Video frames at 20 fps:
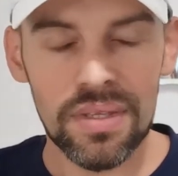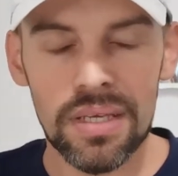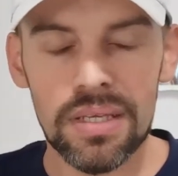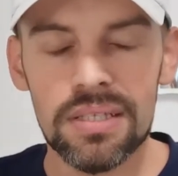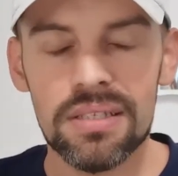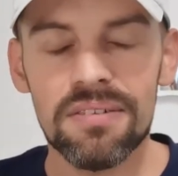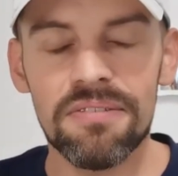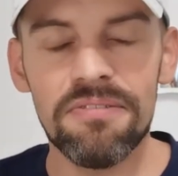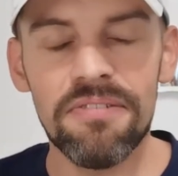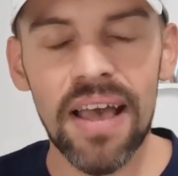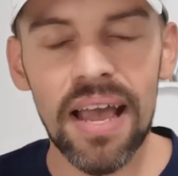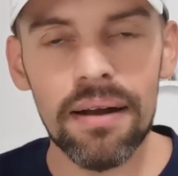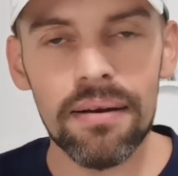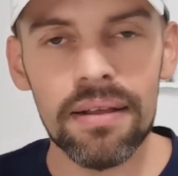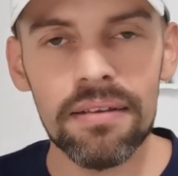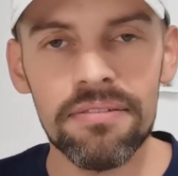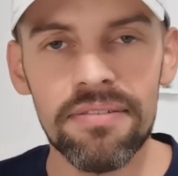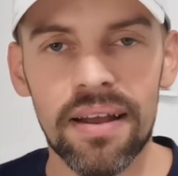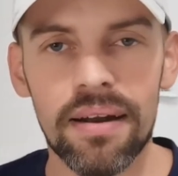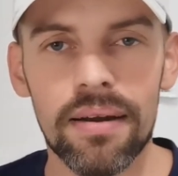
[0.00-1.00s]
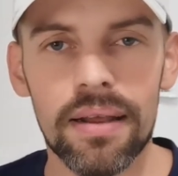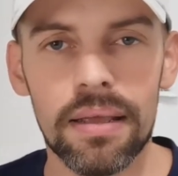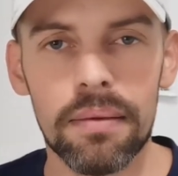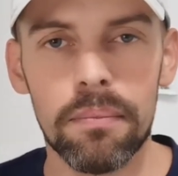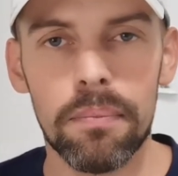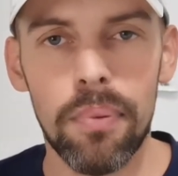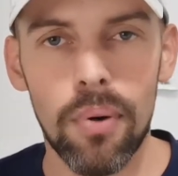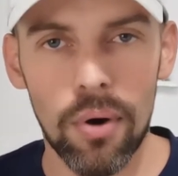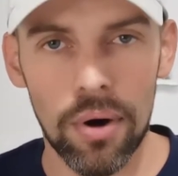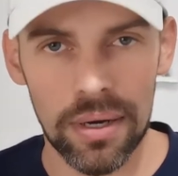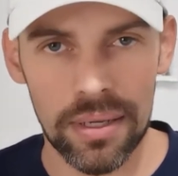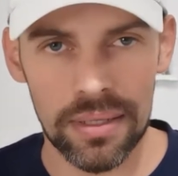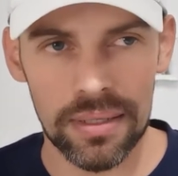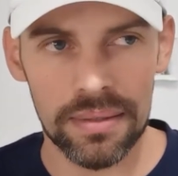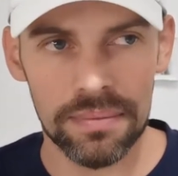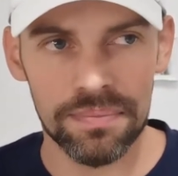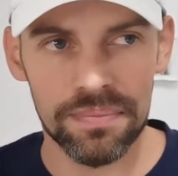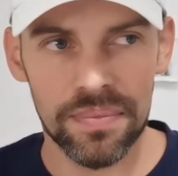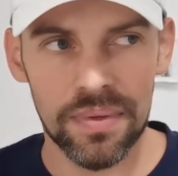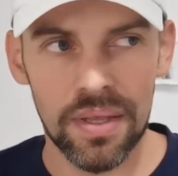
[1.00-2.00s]
Is very, very
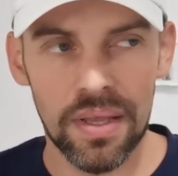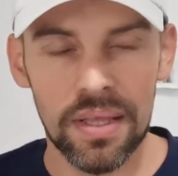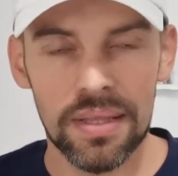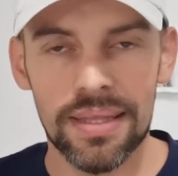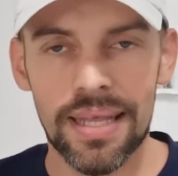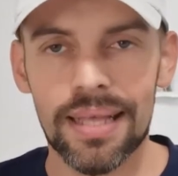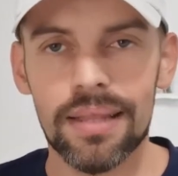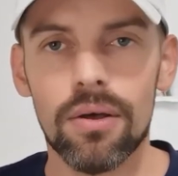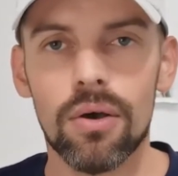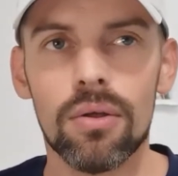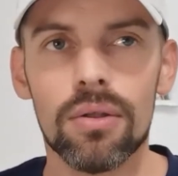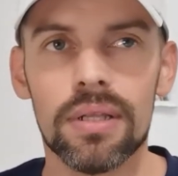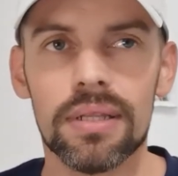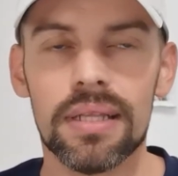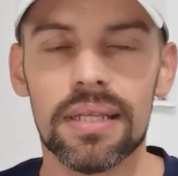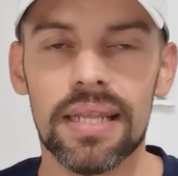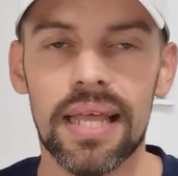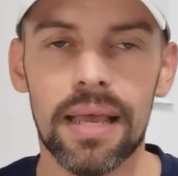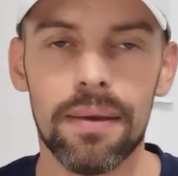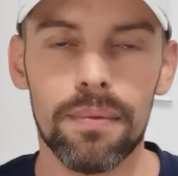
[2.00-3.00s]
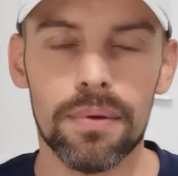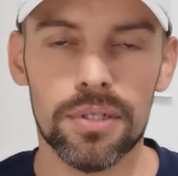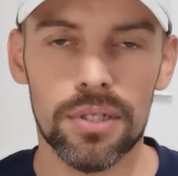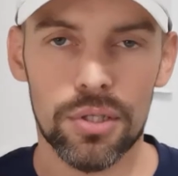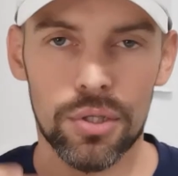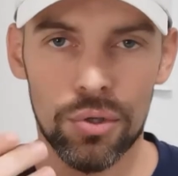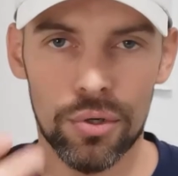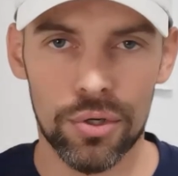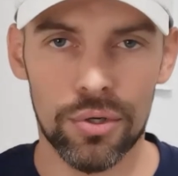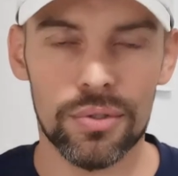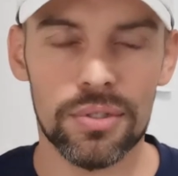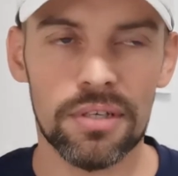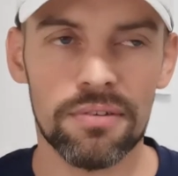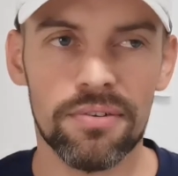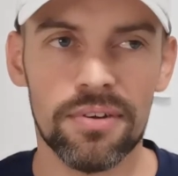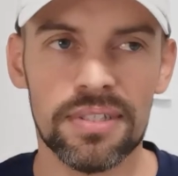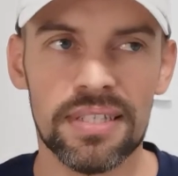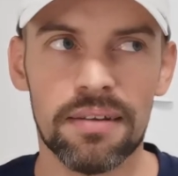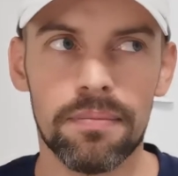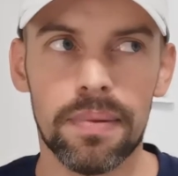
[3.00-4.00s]
important. Not only the language that you're using
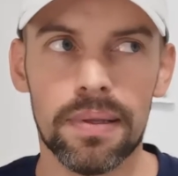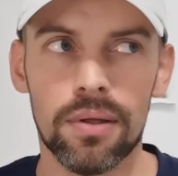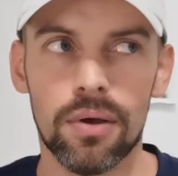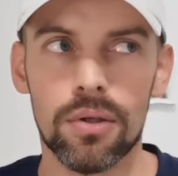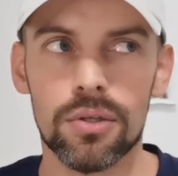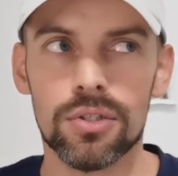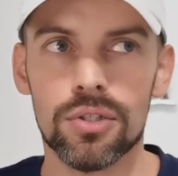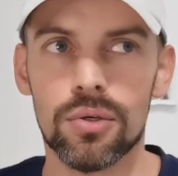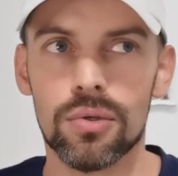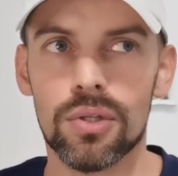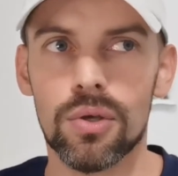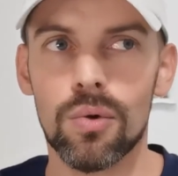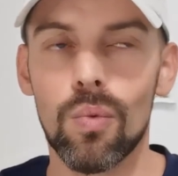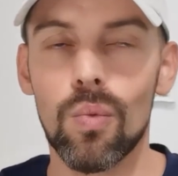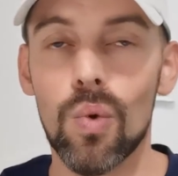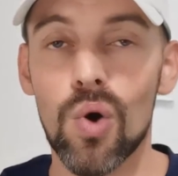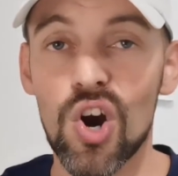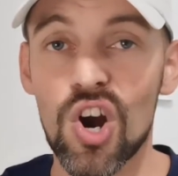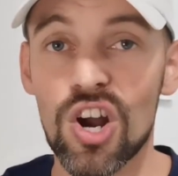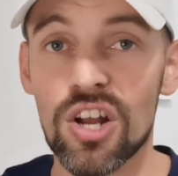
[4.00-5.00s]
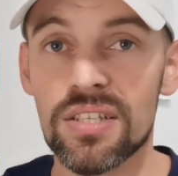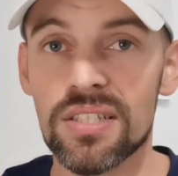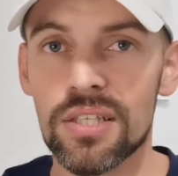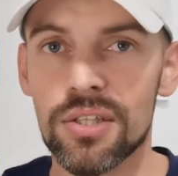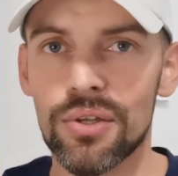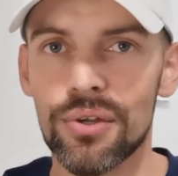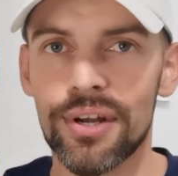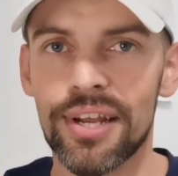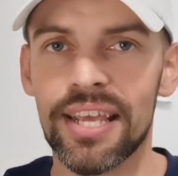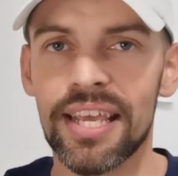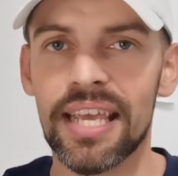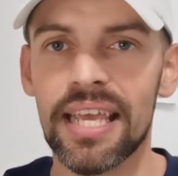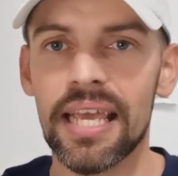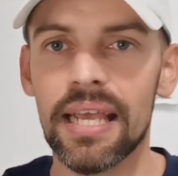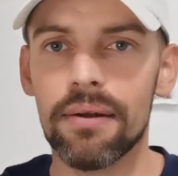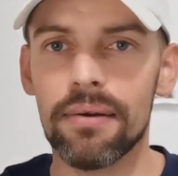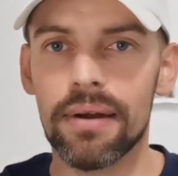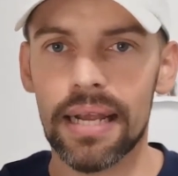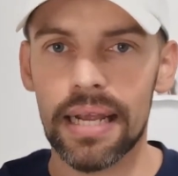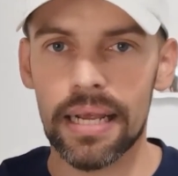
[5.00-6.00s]
for yourself, but also the words that you're
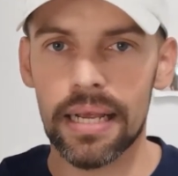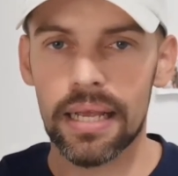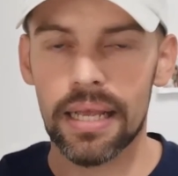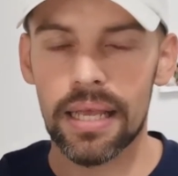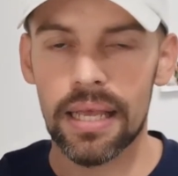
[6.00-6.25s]
hearing.